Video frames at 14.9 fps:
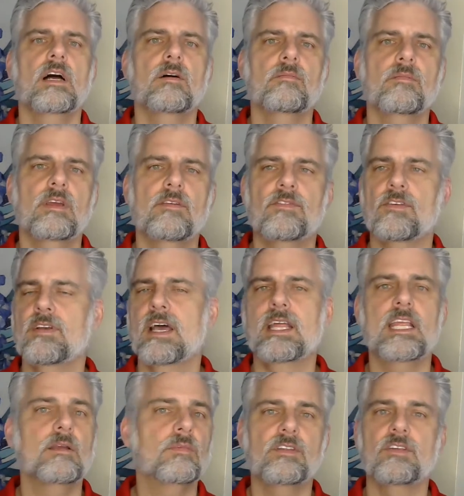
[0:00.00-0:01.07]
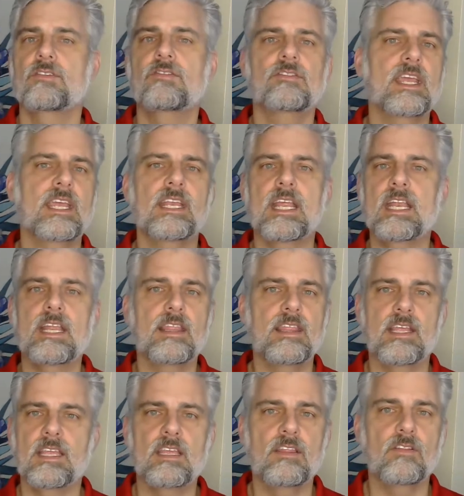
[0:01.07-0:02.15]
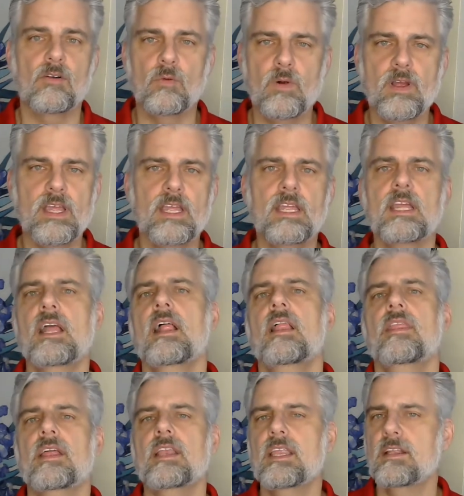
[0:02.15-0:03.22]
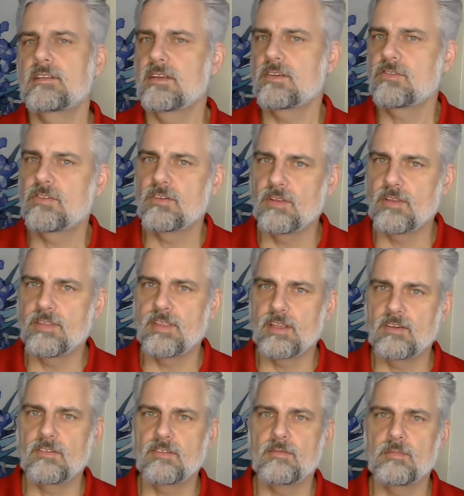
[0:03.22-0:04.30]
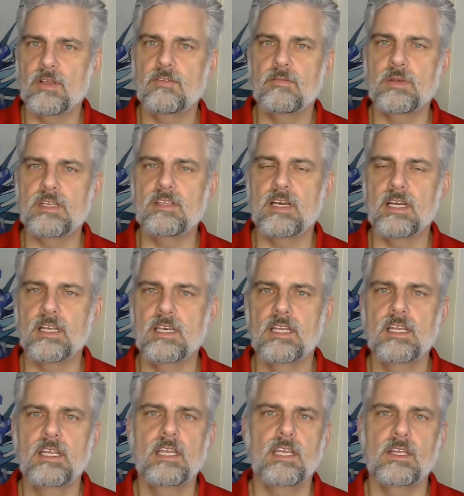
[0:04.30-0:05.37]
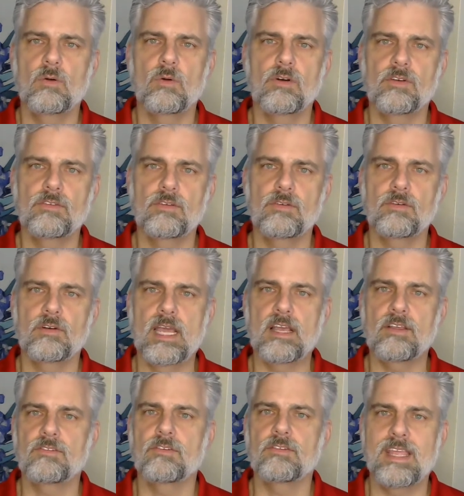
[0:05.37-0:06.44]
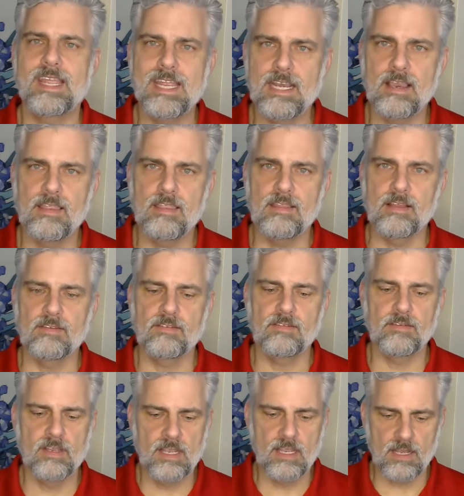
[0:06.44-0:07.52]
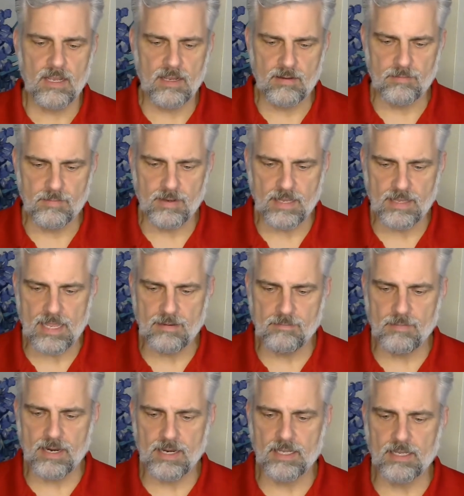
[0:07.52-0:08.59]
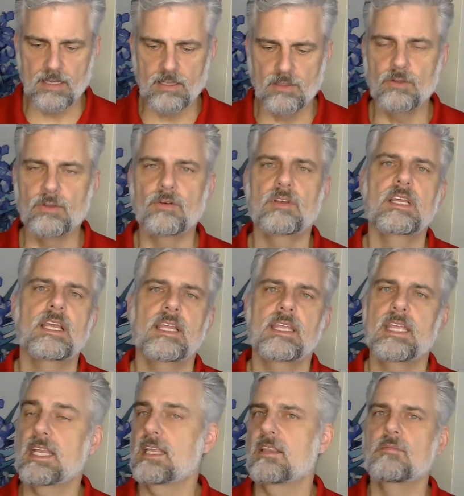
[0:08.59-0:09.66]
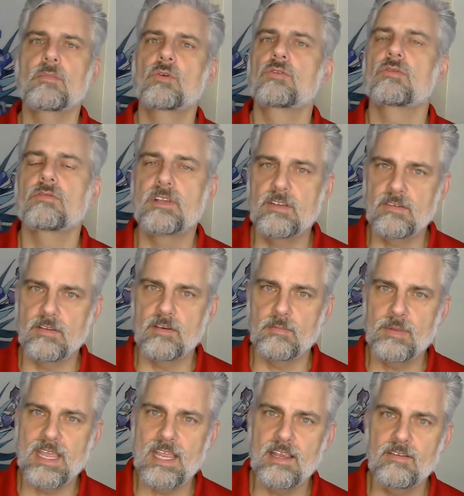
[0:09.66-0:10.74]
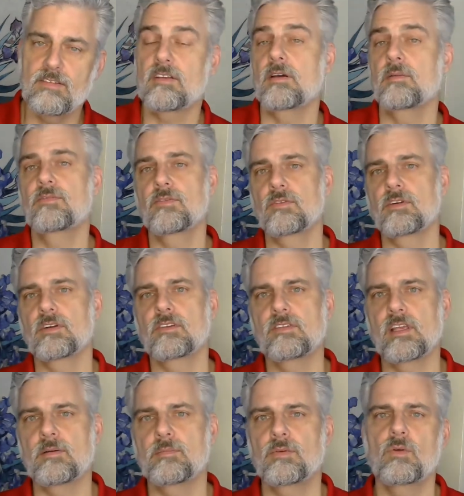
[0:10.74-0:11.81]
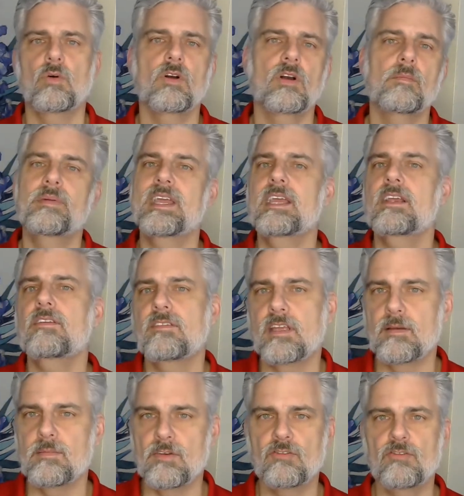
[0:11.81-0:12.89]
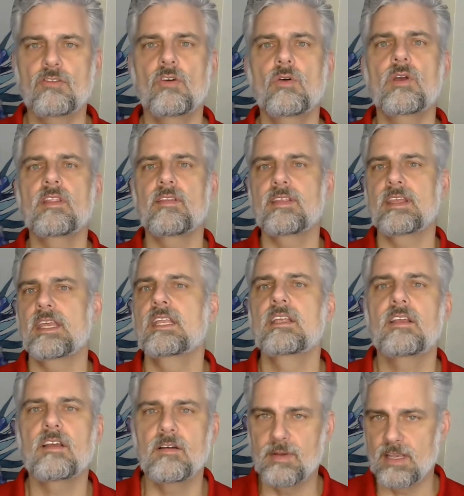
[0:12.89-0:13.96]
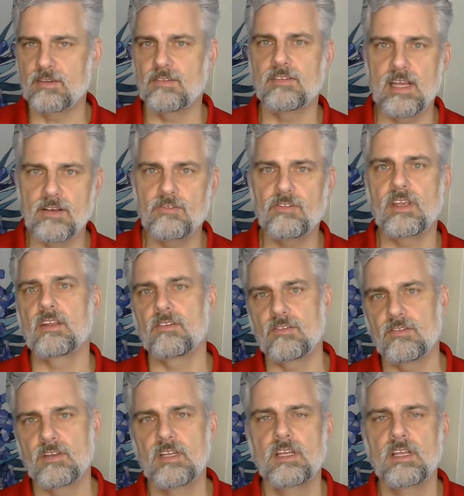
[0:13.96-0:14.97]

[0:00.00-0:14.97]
If they're not able to state anything either way, then additional things must be done in order to ascertain this. And that might include getting the most recent pay stub, for example, or a bank statement showing that the income has not changed.